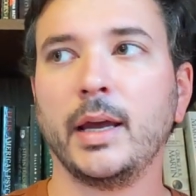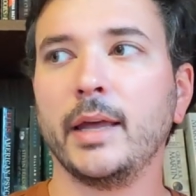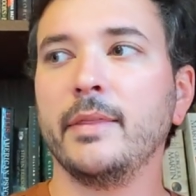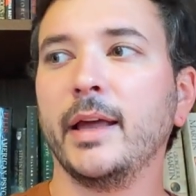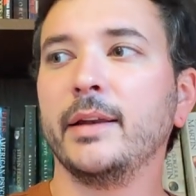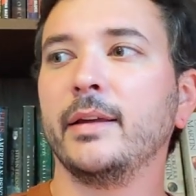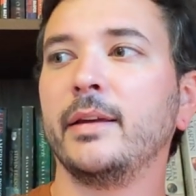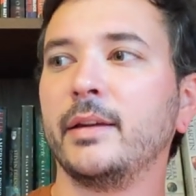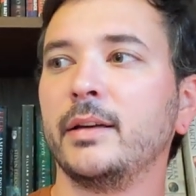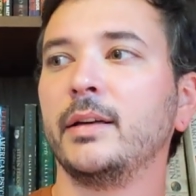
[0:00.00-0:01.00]
And
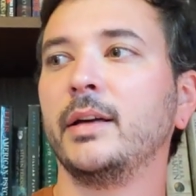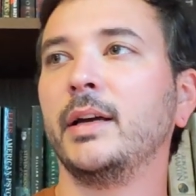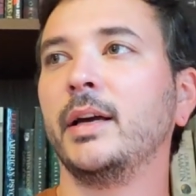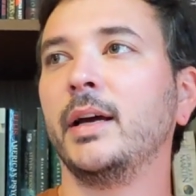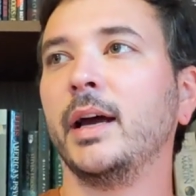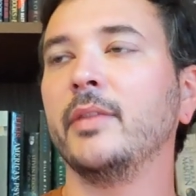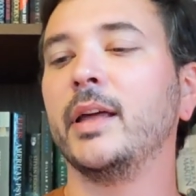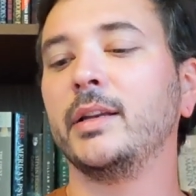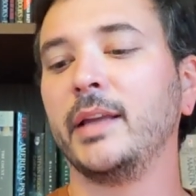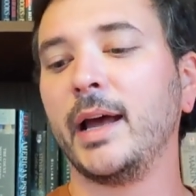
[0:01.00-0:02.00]

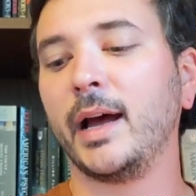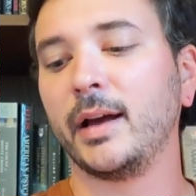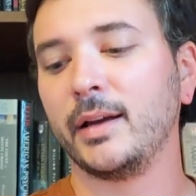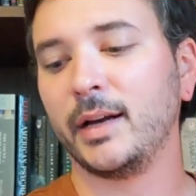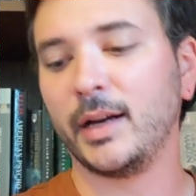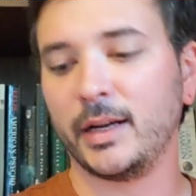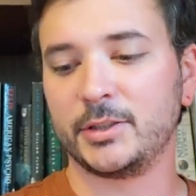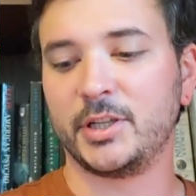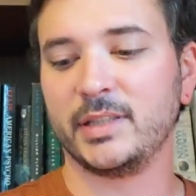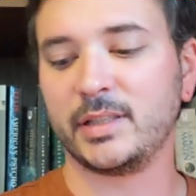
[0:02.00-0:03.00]
then yeah,
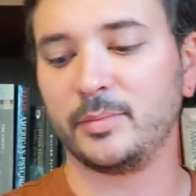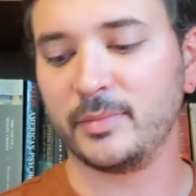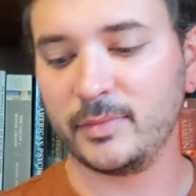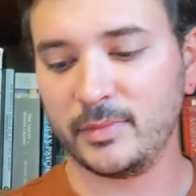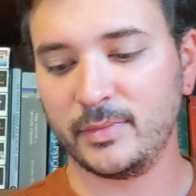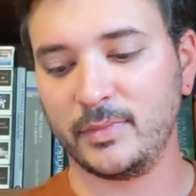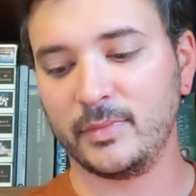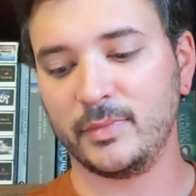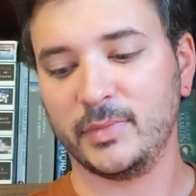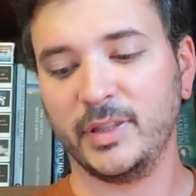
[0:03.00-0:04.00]
she ends up
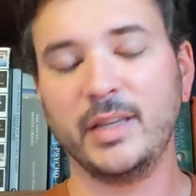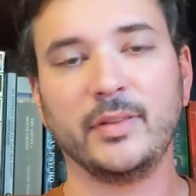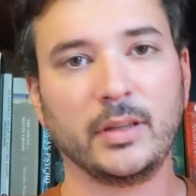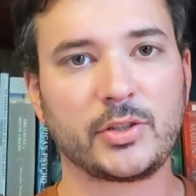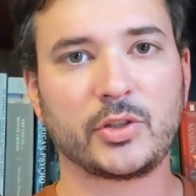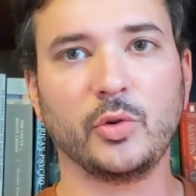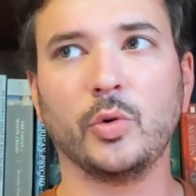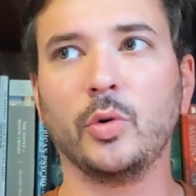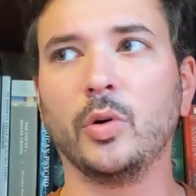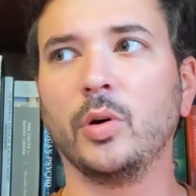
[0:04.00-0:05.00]
leaving the
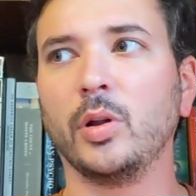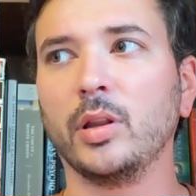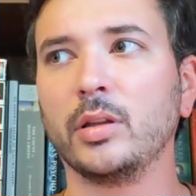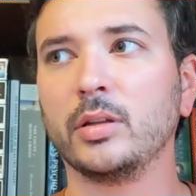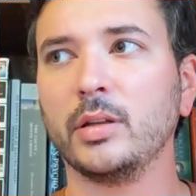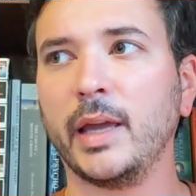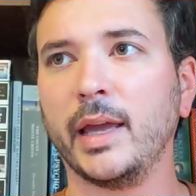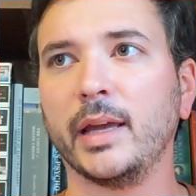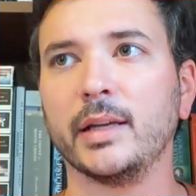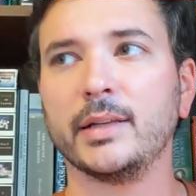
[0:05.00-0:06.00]
school,
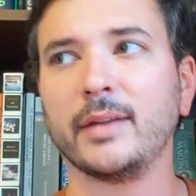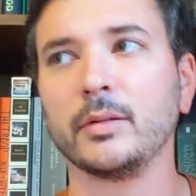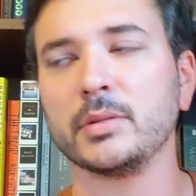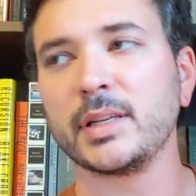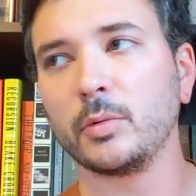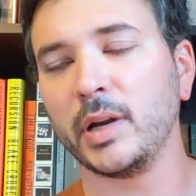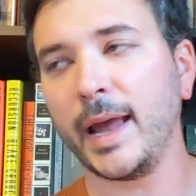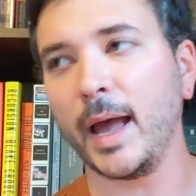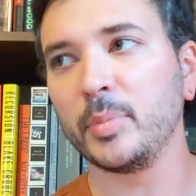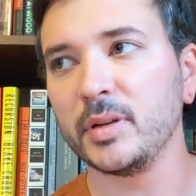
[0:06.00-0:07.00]
and everyone's like, what
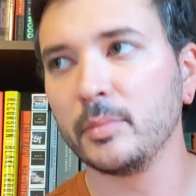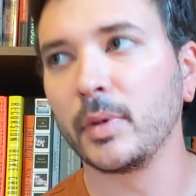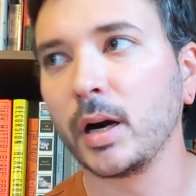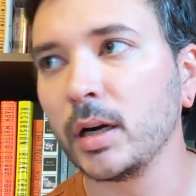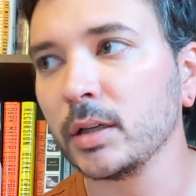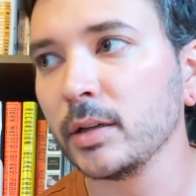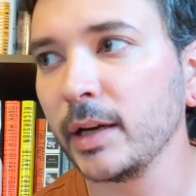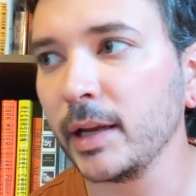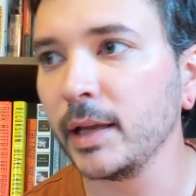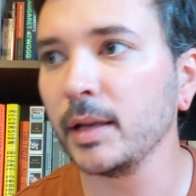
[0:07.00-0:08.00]
happened to
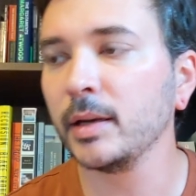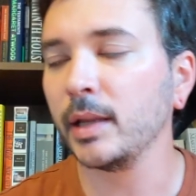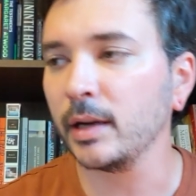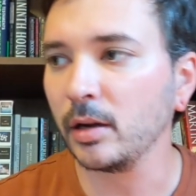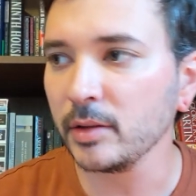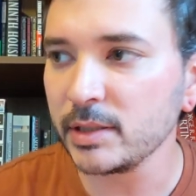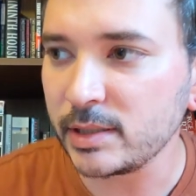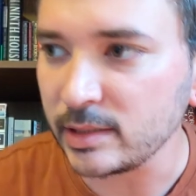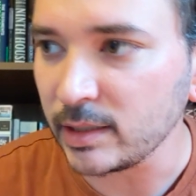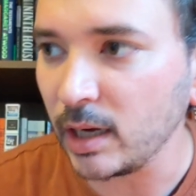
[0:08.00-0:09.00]
Margaret and all this
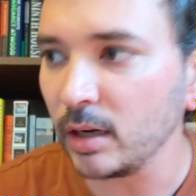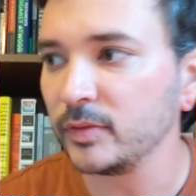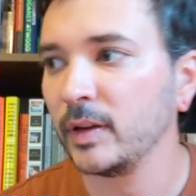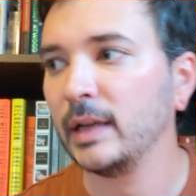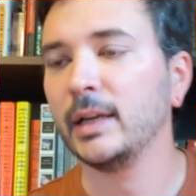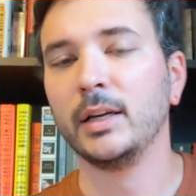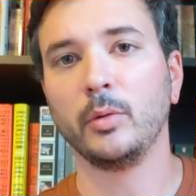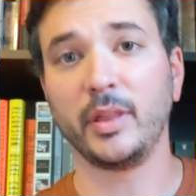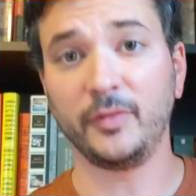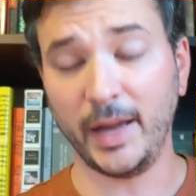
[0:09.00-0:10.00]
stuff.
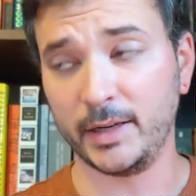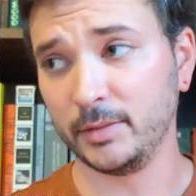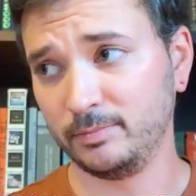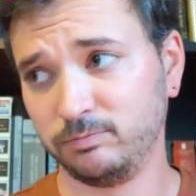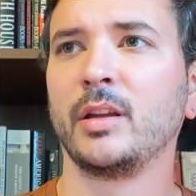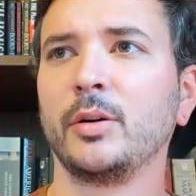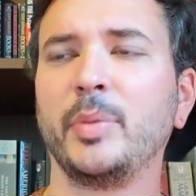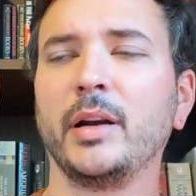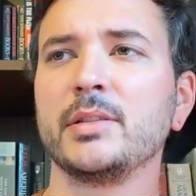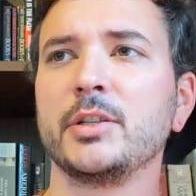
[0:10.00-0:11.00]
Well, they find her
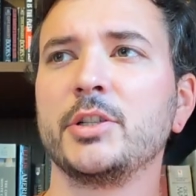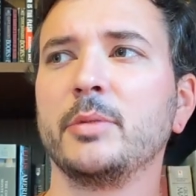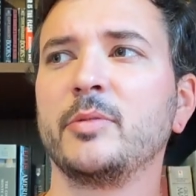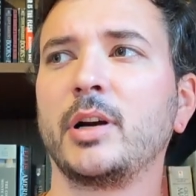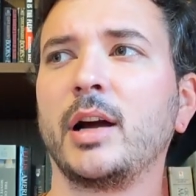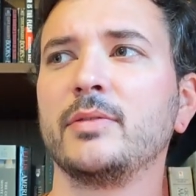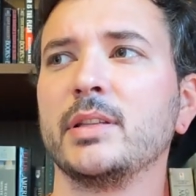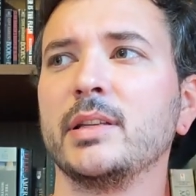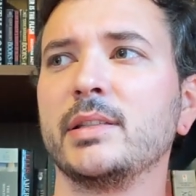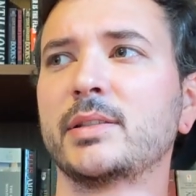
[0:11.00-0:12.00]
parents had shipped her off to
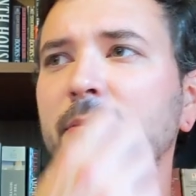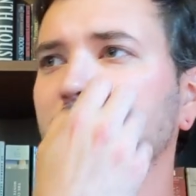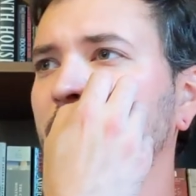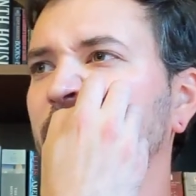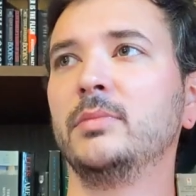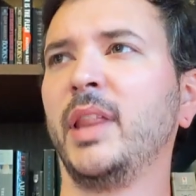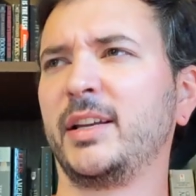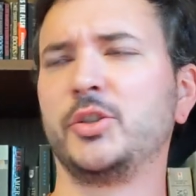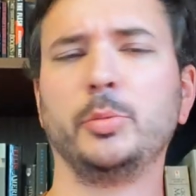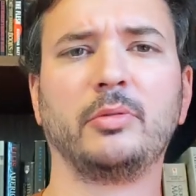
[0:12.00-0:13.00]
this, like,
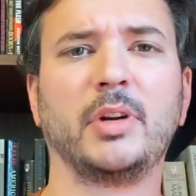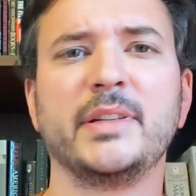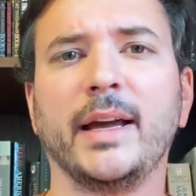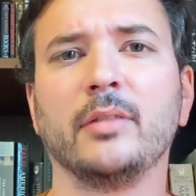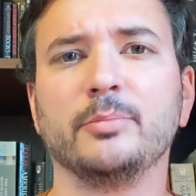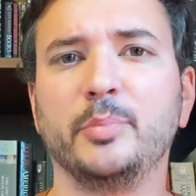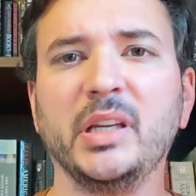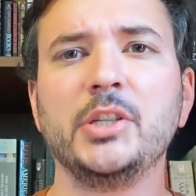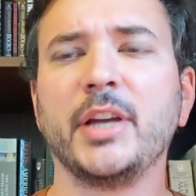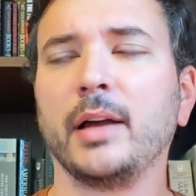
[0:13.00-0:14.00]
super rundown
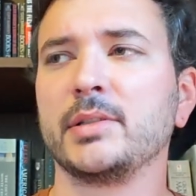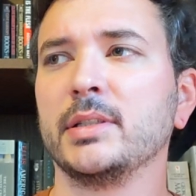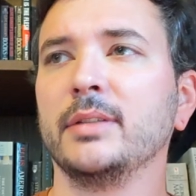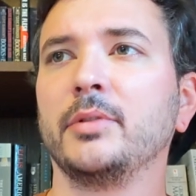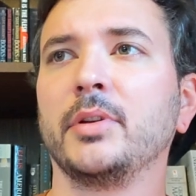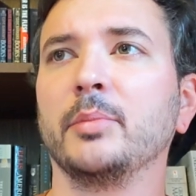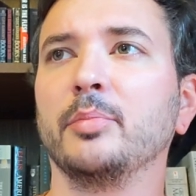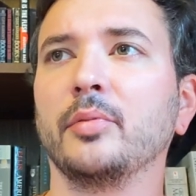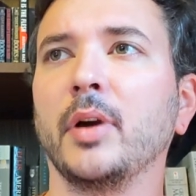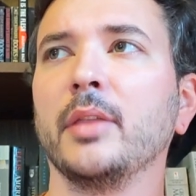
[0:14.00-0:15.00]
beach house to live with her
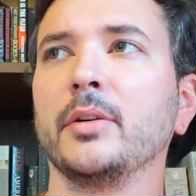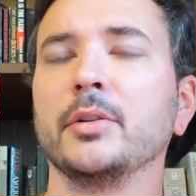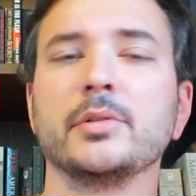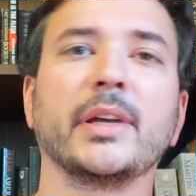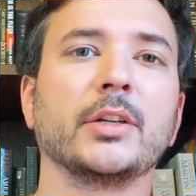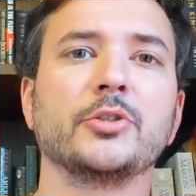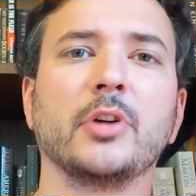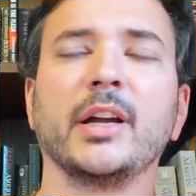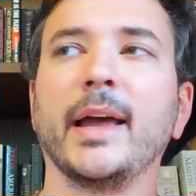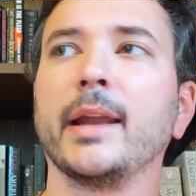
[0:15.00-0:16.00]
brother, who's, like, a
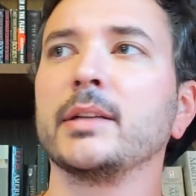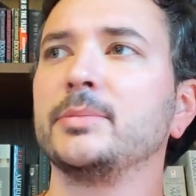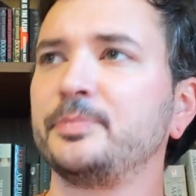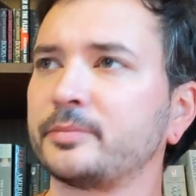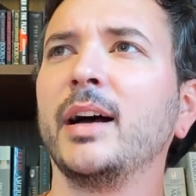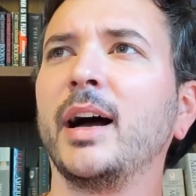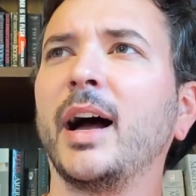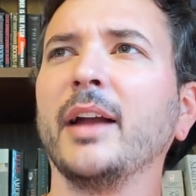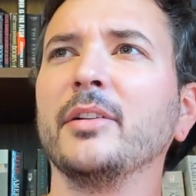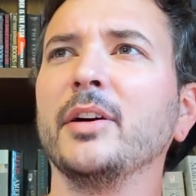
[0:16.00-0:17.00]
drug addict.
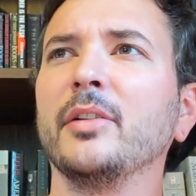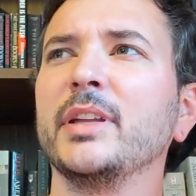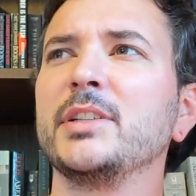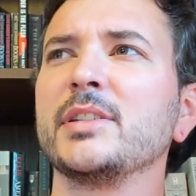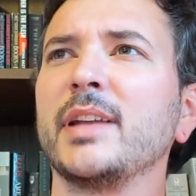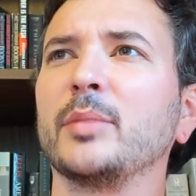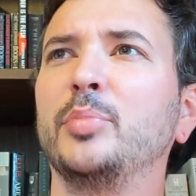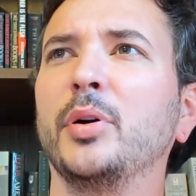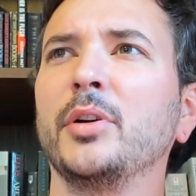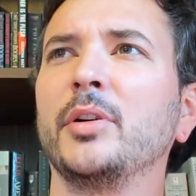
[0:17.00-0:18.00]
I don't know. They just, like,
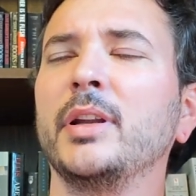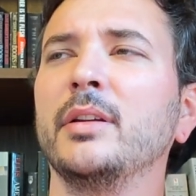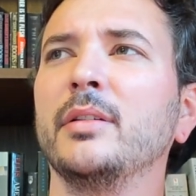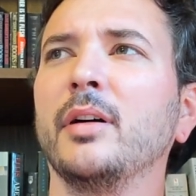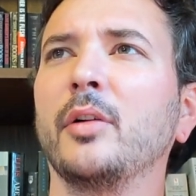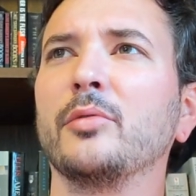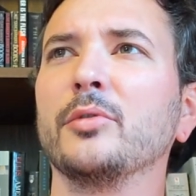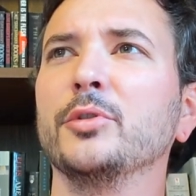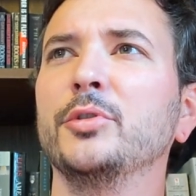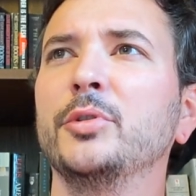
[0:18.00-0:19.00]
put her in a
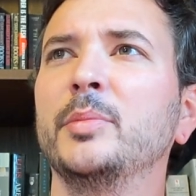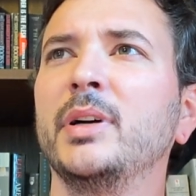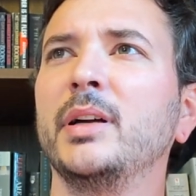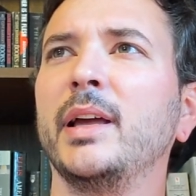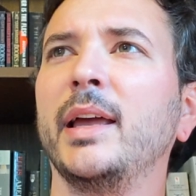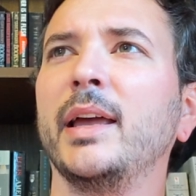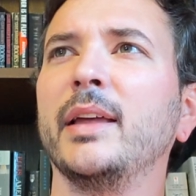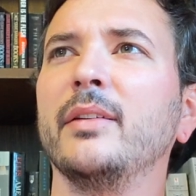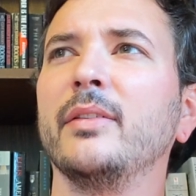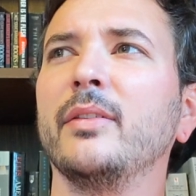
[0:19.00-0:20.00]
room
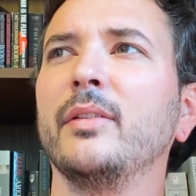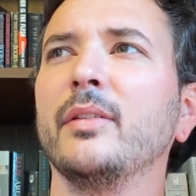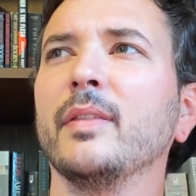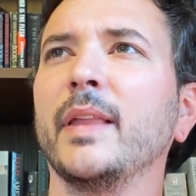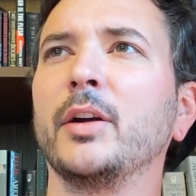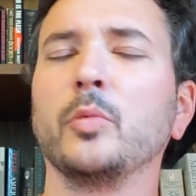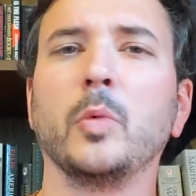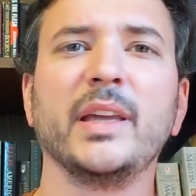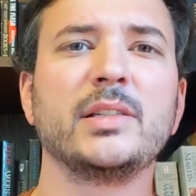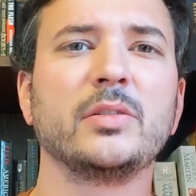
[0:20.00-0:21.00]
and let her
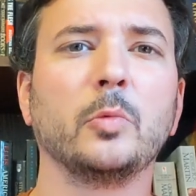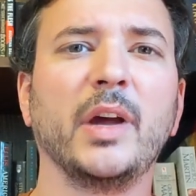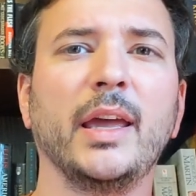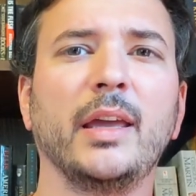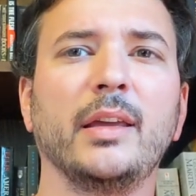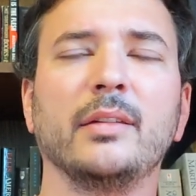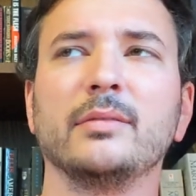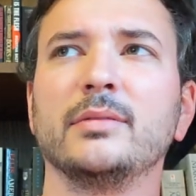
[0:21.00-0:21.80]
waste away.